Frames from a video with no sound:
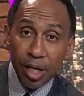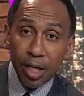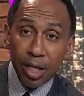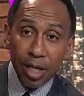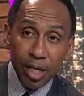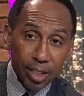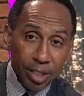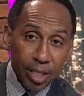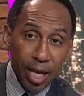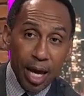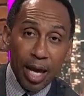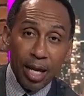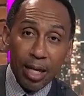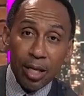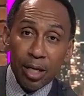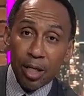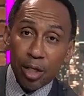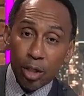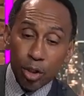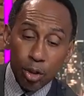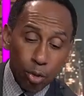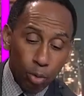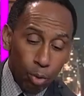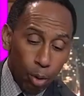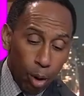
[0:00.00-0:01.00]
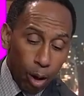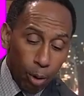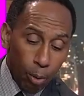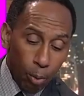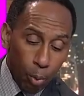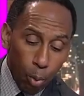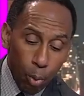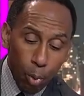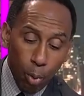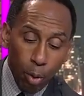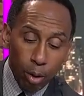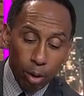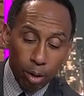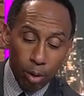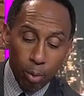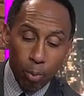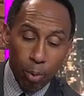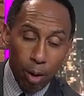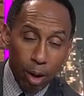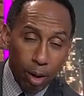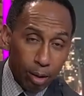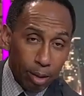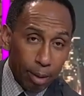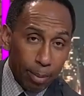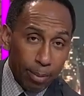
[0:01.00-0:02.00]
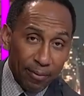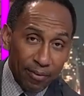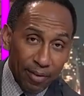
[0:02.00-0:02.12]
is that you are more than welcome.